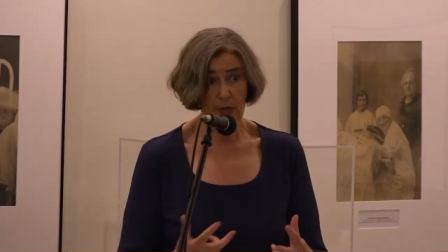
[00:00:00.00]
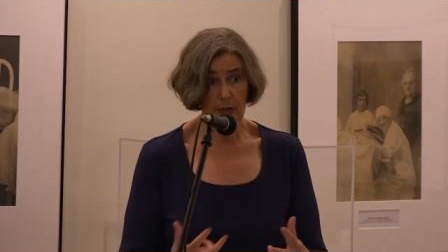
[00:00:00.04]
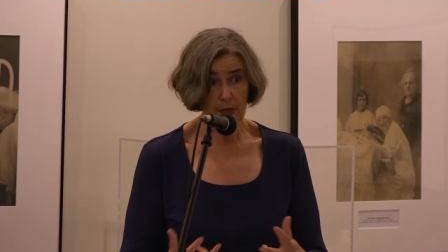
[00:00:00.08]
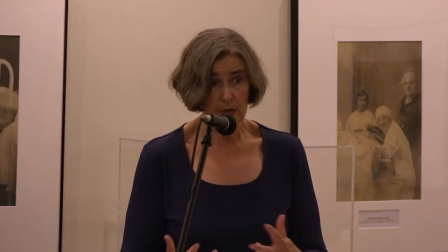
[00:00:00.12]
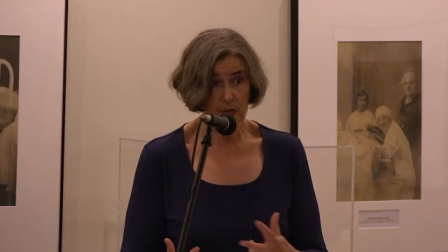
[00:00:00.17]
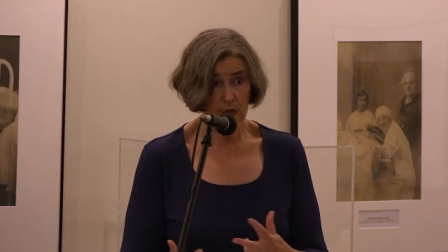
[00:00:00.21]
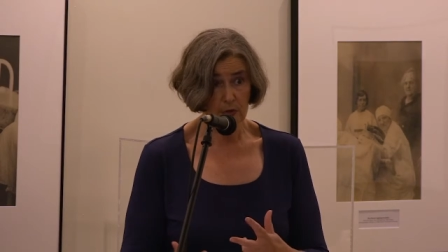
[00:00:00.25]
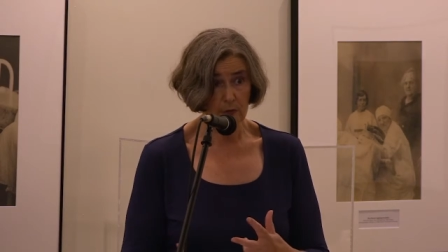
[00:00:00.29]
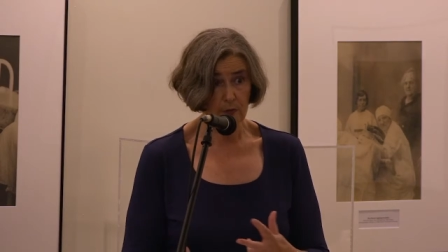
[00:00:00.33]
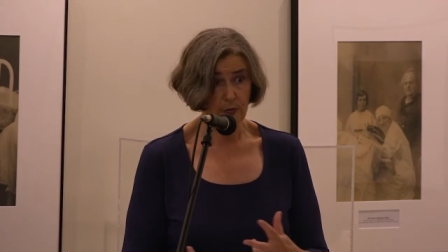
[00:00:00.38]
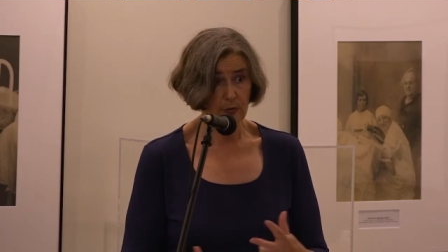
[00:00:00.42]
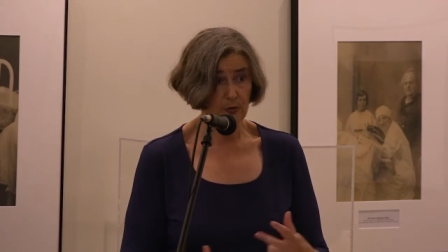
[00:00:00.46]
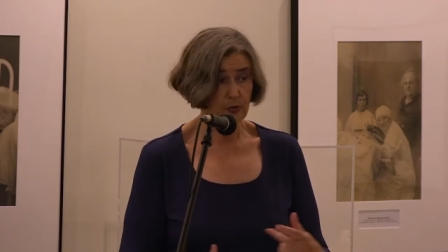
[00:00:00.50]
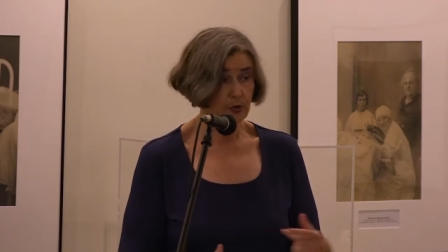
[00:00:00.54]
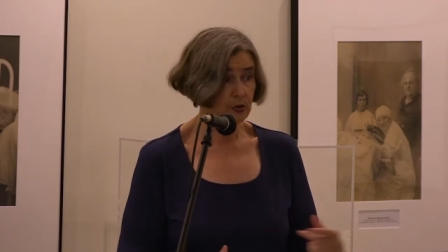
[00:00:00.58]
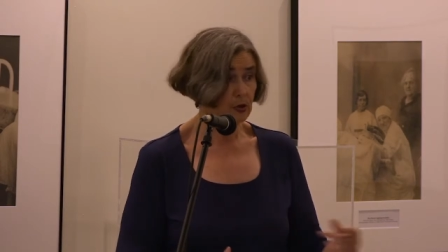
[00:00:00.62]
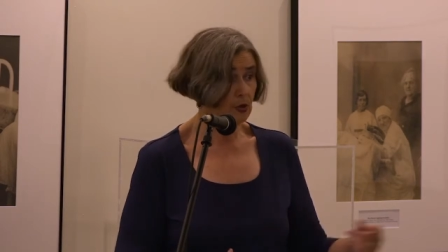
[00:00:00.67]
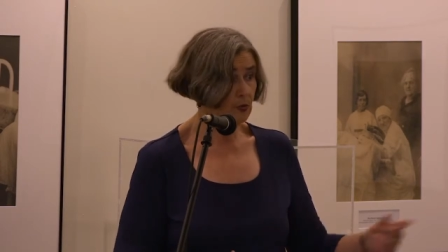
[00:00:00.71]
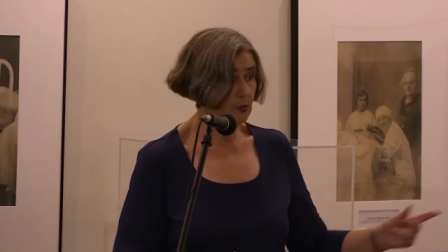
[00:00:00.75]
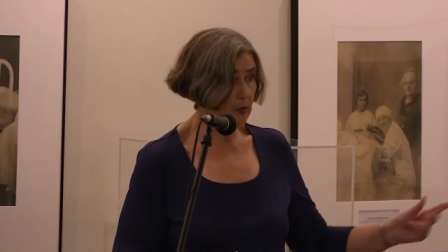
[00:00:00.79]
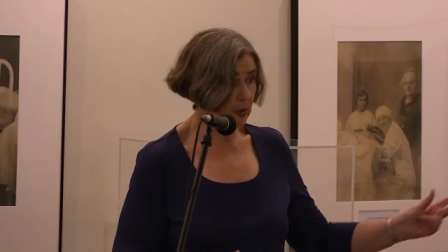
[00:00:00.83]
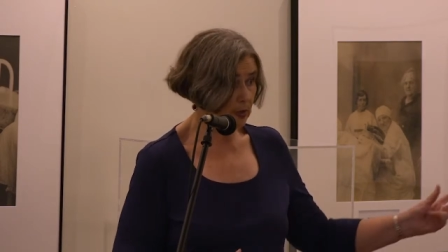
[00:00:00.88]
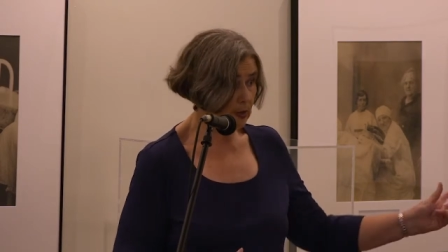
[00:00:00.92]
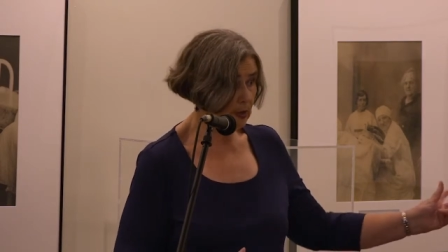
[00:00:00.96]
in this and
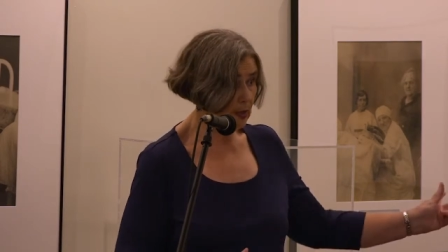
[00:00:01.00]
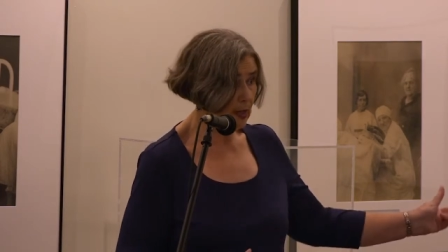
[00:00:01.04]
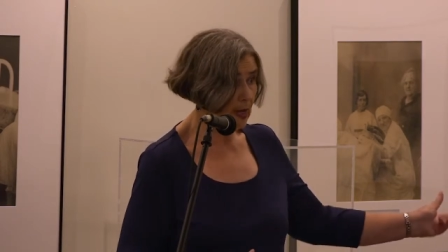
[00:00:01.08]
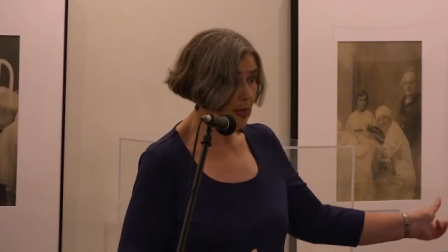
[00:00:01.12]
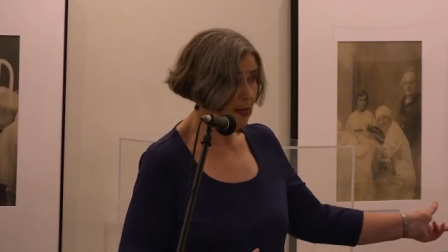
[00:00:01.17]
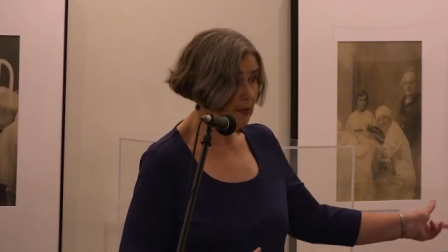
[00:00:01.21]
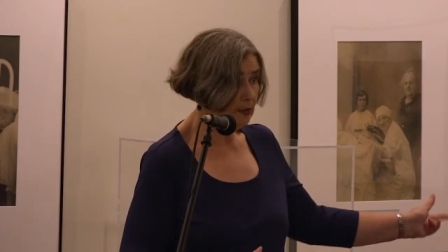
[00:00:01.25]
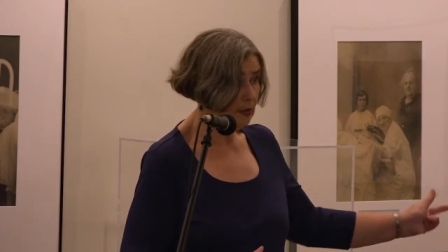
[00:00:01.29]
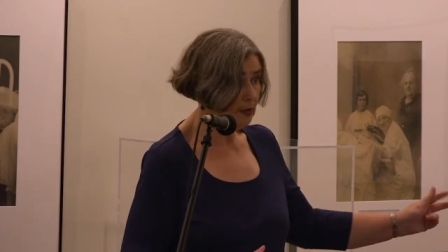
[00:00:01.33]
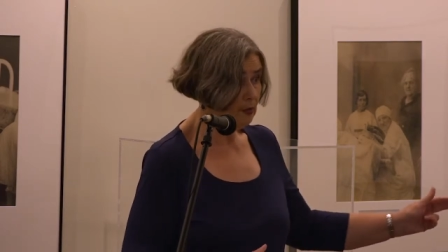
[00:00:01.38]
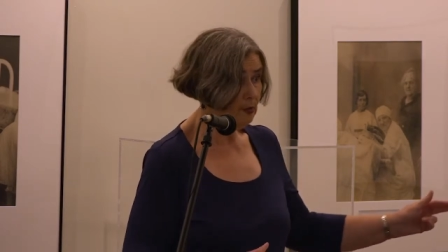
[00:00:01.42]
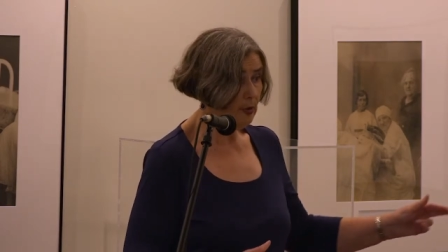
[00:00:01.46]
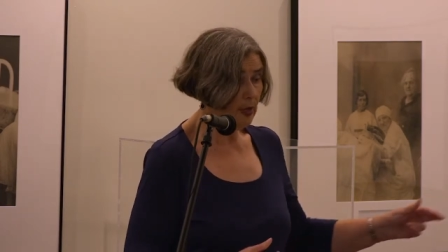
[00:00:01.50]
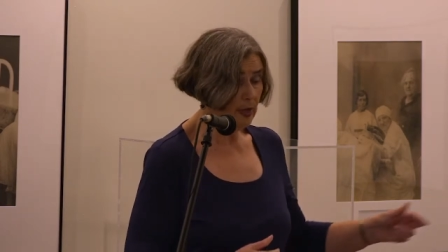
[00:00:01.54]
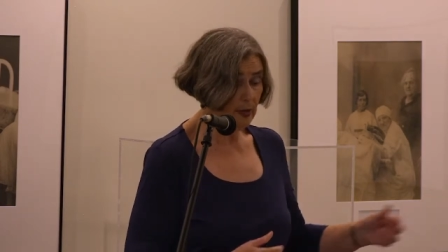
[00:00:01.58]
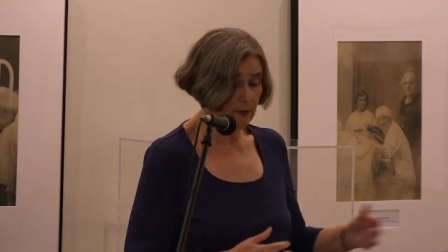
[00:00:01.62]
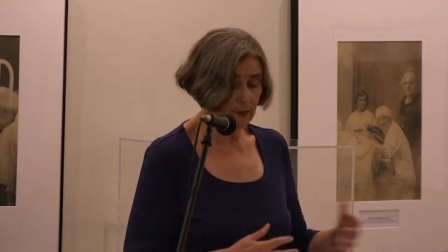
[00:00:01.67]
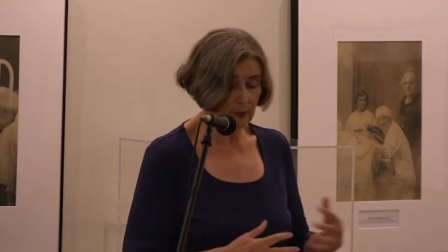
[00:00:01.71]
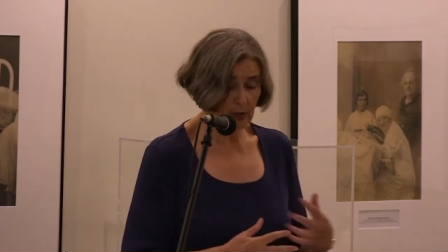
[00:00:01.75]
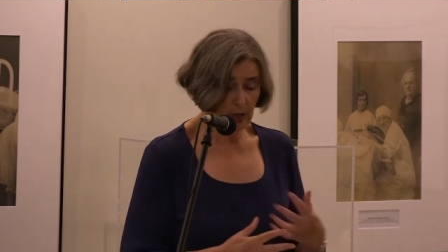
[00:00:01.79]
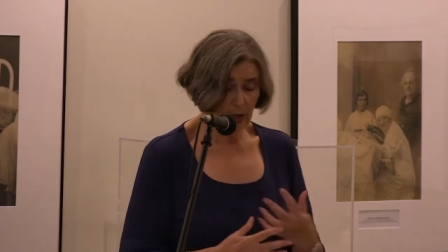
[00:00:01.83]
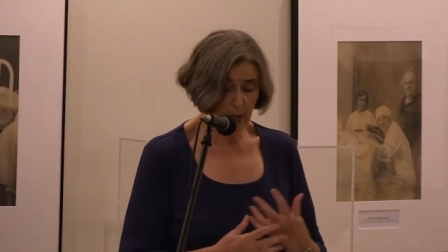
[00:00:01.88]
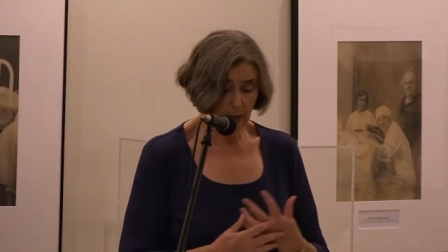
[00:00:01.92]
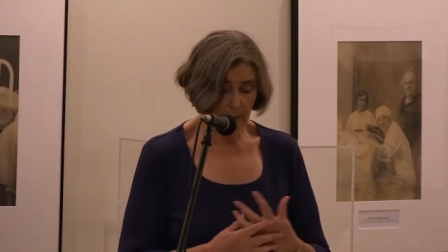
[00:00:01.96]
pursuing it, I do
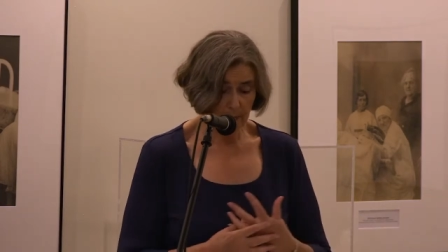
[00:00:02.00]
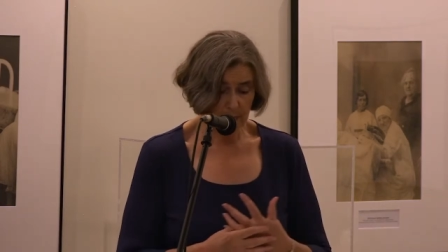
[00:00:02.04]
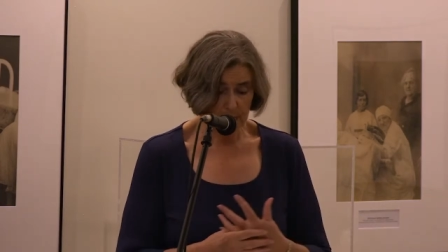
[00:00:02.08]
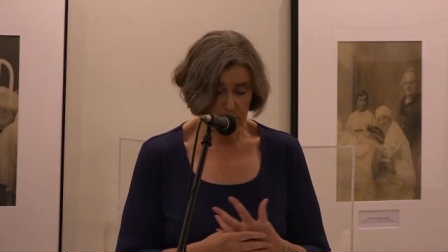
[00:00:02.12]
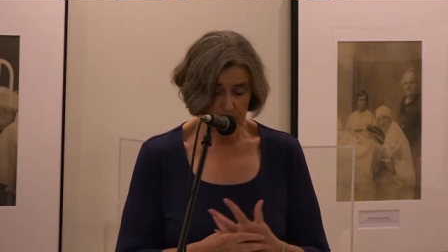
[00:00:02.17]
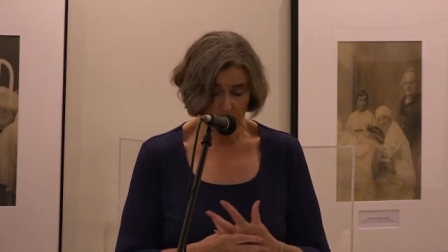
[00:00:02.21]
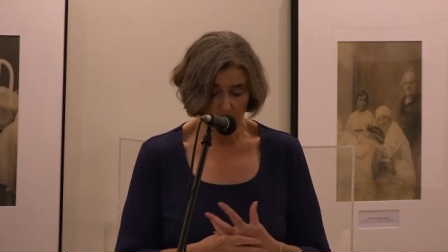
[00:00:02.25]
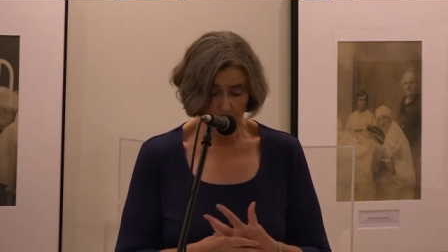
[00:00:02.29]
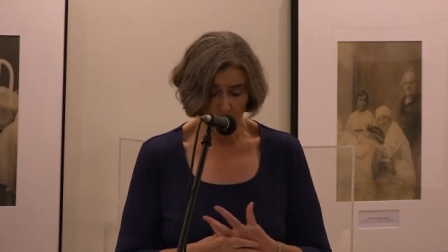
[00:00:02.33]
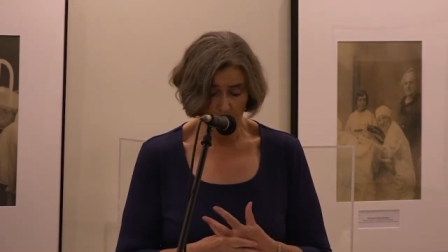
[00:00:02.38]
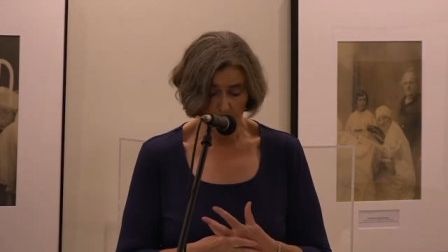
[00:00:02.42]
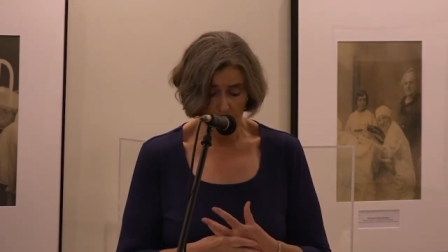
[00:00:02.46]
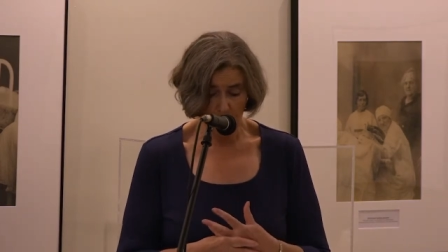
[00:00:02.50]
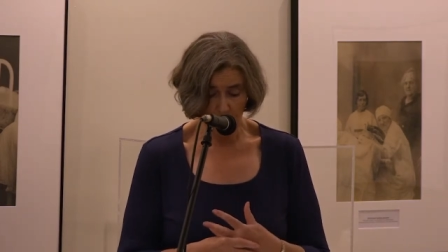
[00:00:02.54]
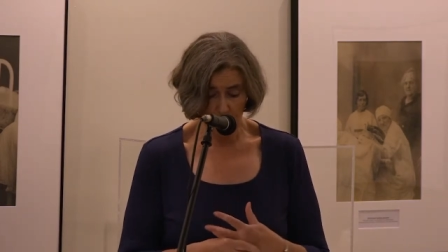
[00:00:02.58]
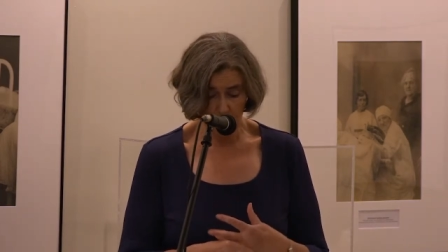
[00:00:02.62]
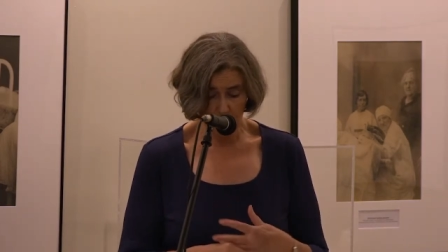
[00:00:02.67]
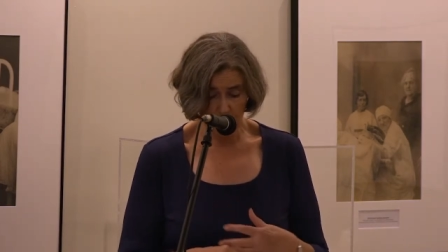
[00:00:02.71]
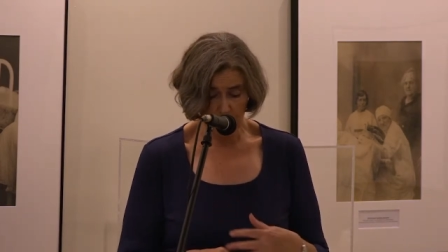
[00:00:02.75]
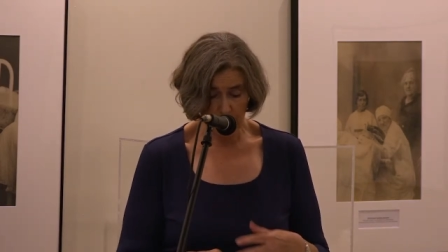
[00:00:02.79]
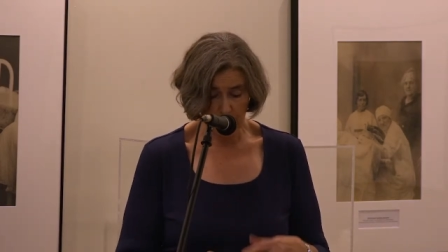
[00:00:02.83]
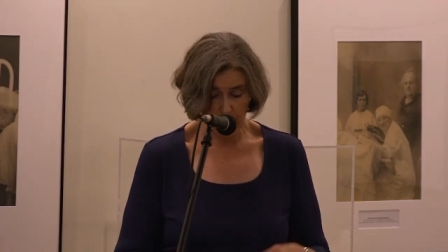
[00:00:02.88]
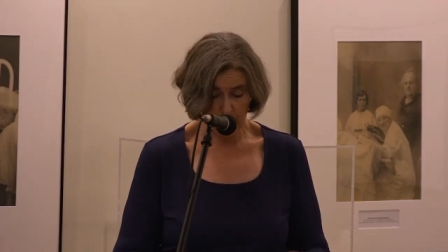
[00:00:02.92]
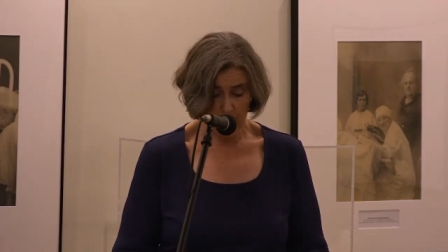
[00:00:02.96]
have copies of them
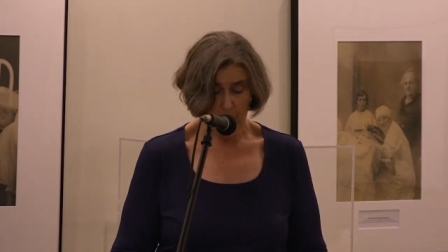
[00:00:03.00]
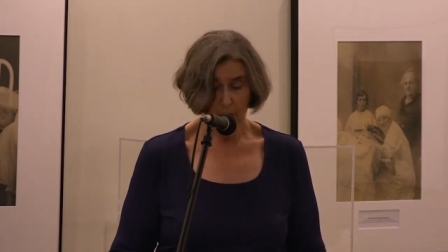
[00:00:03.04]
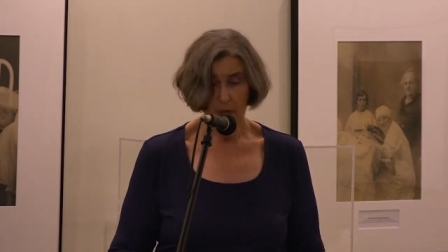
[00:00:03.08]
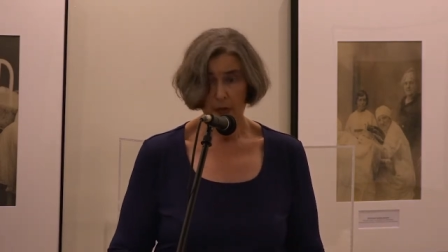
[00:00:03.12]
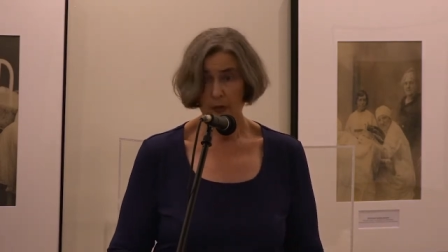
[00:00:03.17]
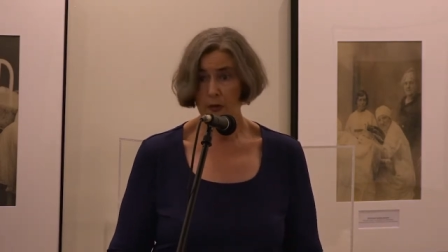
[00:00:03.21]
over there.